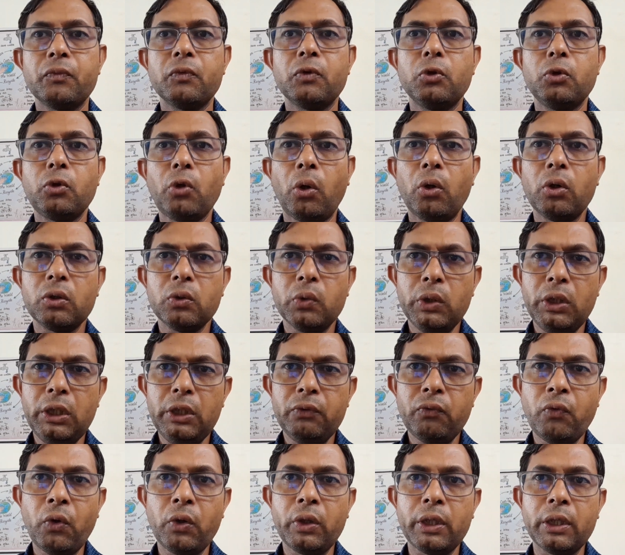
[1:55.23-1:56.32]
Not only
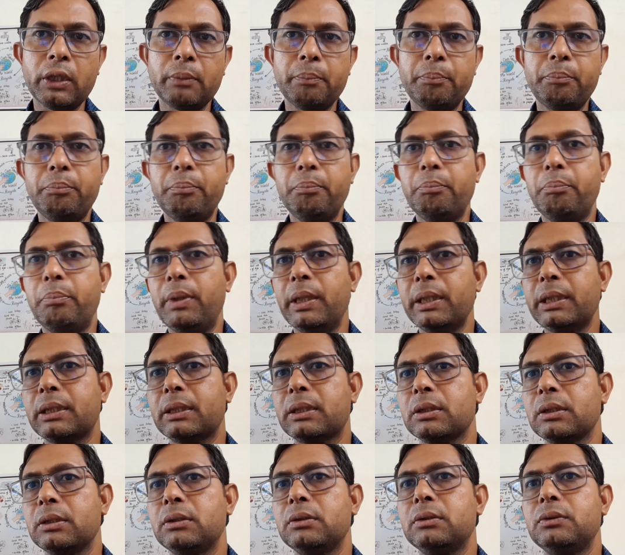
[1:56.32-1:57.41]
water,
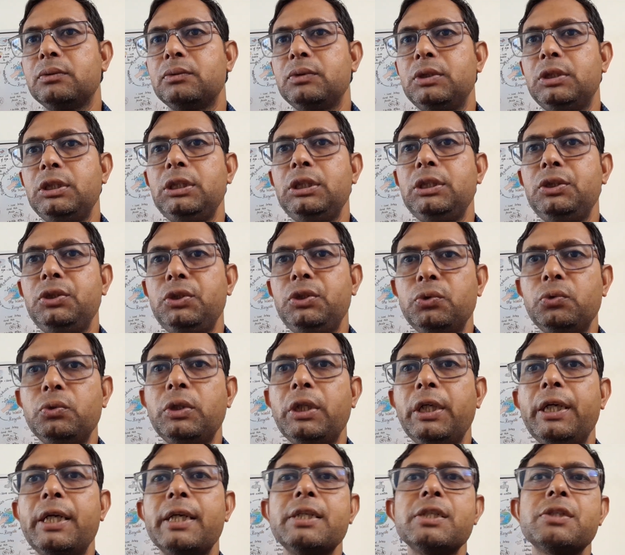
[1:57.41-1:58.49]
but the
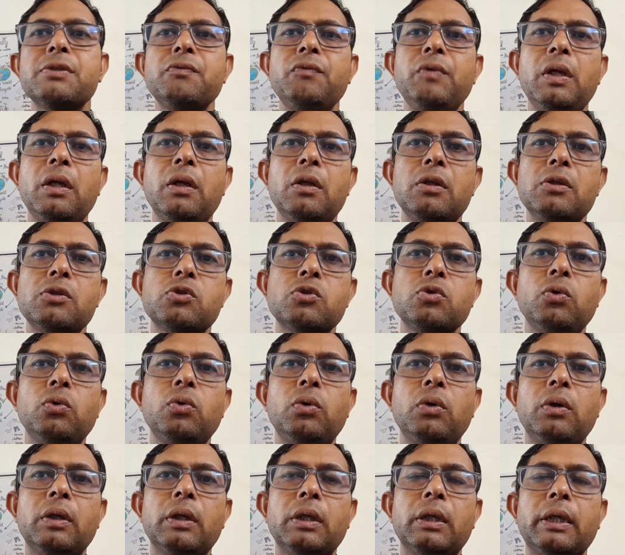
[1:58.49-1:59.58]
nutrients will
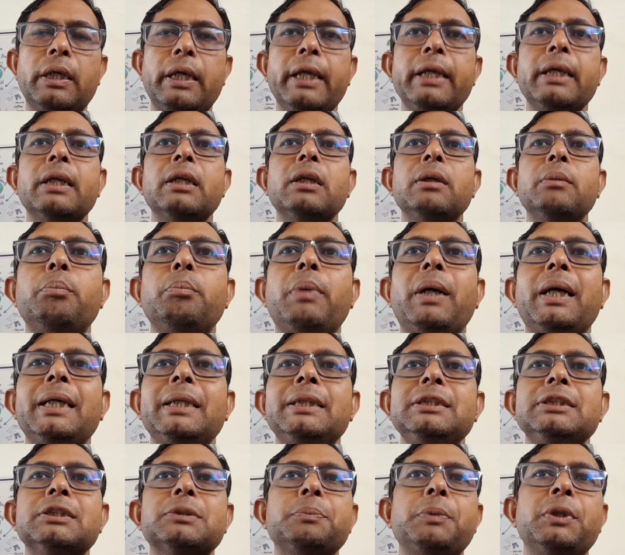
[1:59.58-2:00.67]
also taken by
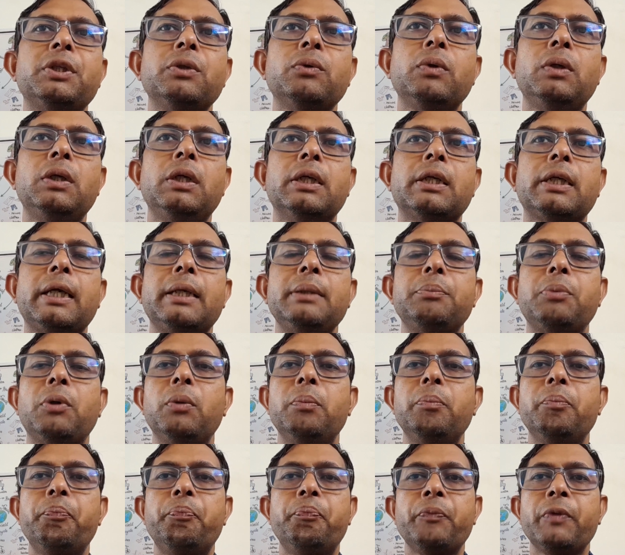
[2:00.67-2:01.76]
this particular type of
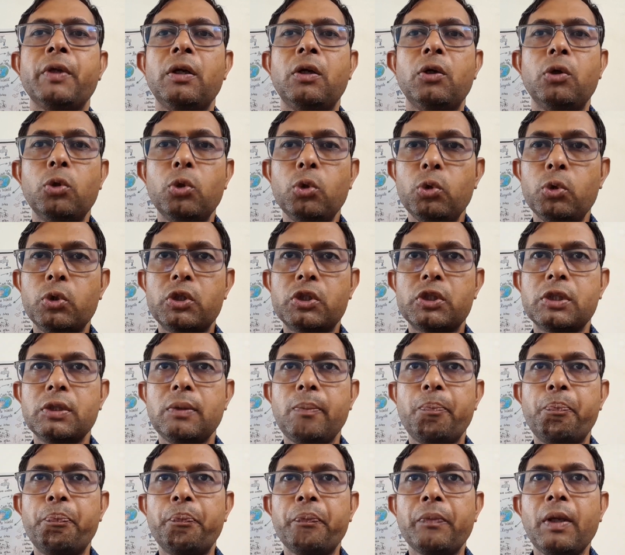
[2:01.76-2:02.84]
roots.
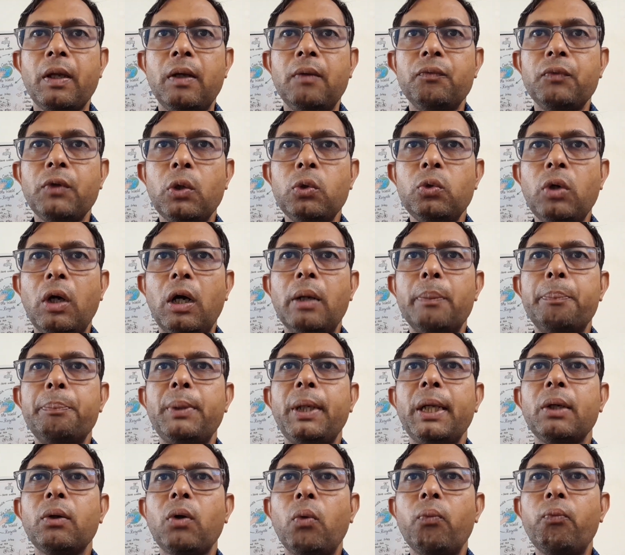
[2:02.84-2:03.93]
Now
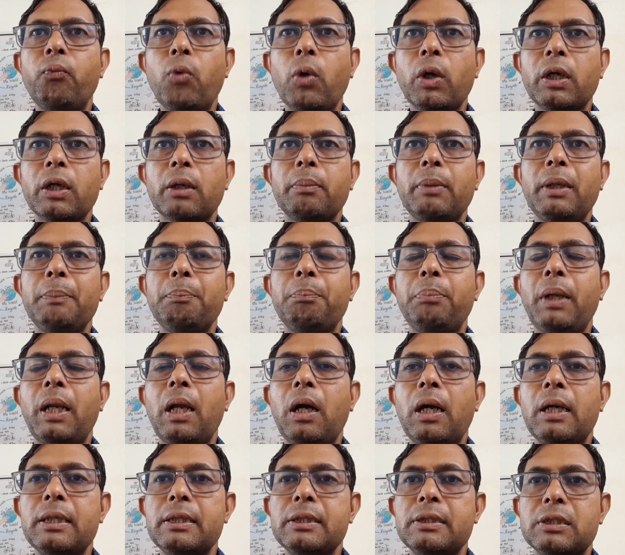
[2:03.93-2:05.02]
uptake of water by
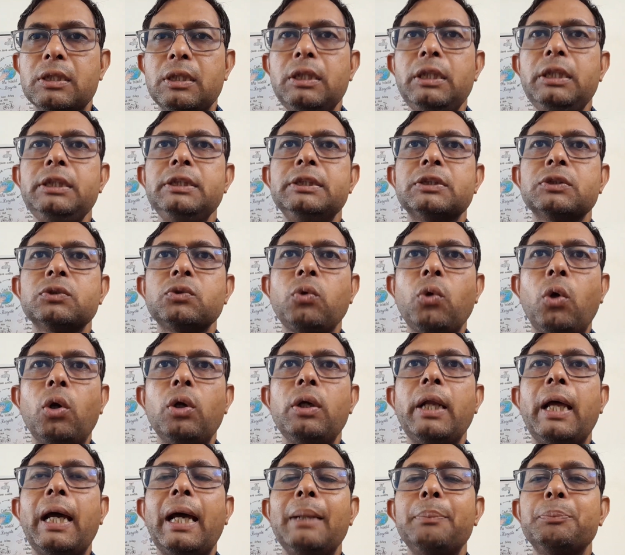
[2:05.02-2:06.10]
plants is
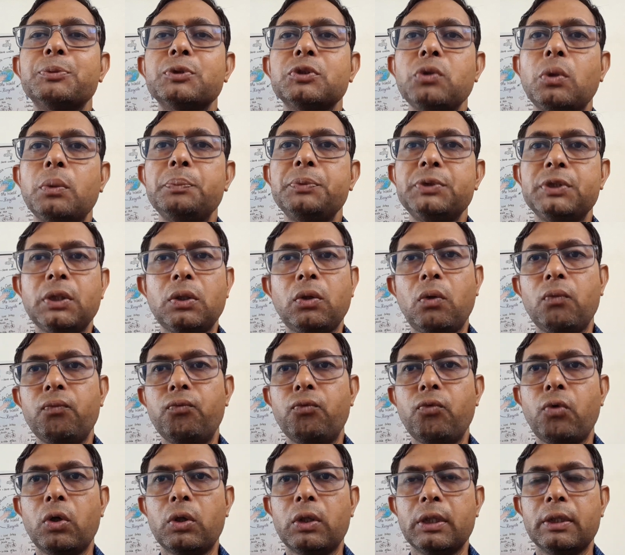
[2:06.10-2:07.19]
called absorption
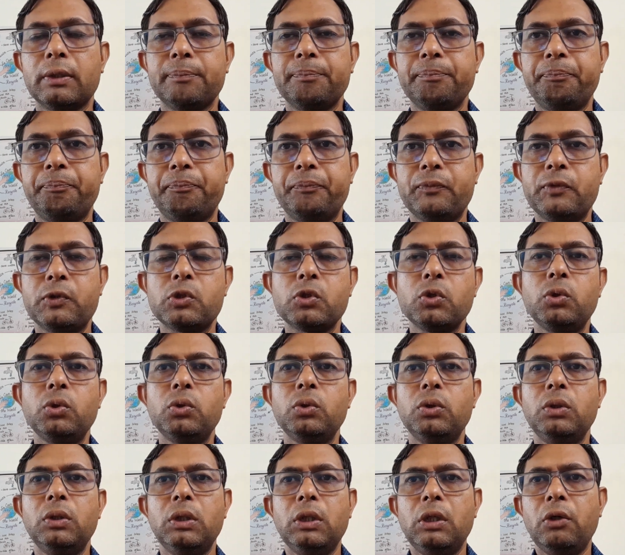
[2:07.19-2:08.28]
of water. So
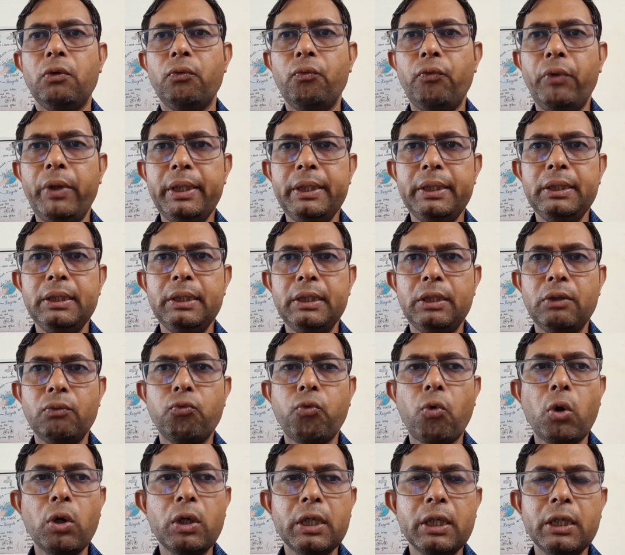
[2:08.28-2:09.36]
when the
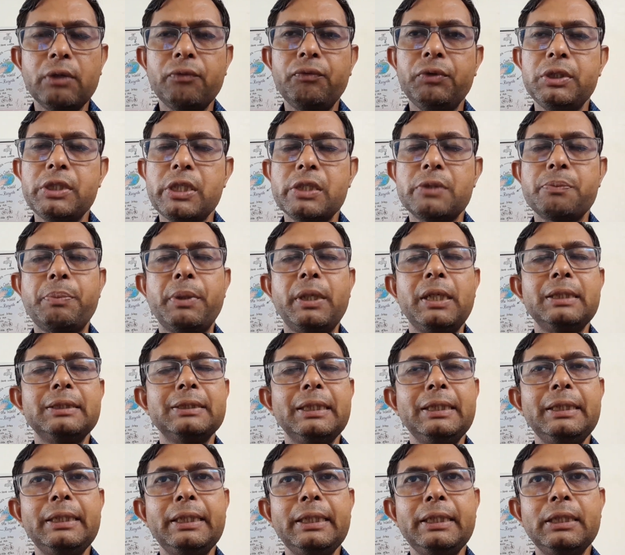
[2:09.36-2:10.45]
water which is
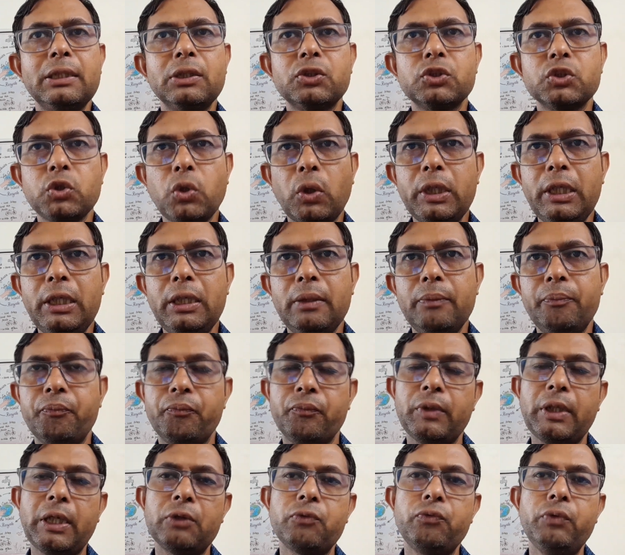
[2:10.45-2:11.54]
present in a soil,
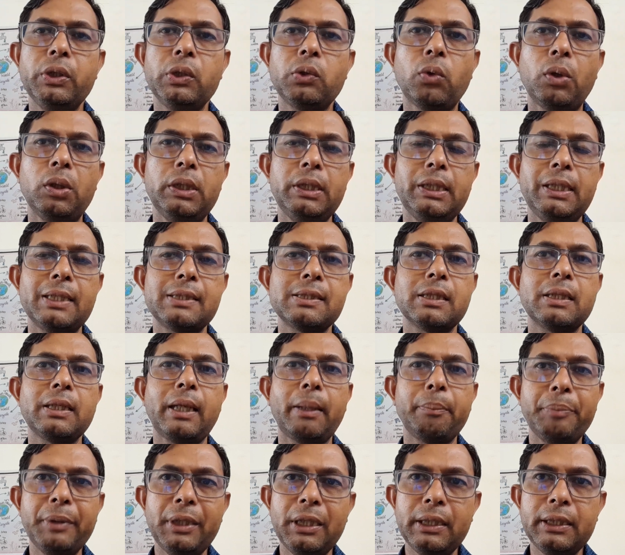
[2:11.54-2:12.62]
that we call it as a
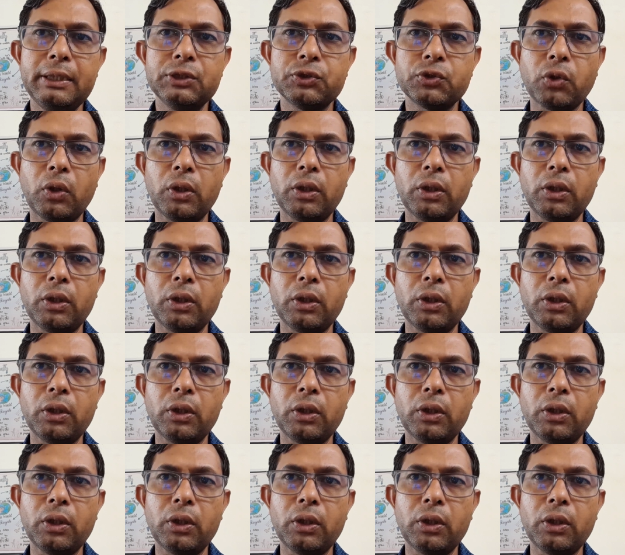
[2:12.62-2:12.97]
capillary